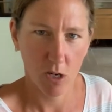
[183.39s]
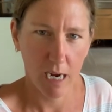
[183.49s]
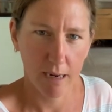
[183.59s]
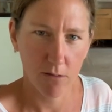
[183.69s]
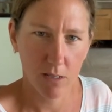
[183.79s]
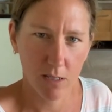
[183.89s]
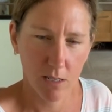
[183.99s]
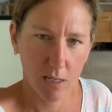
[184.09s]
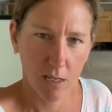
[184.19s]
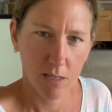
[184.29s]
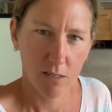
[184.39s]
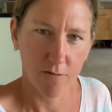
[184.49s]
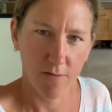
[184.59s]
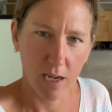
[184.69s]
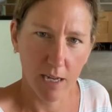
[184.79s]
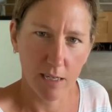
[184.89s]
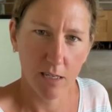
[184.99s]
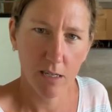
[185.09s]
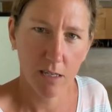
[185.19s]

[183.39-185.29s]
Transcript: house to find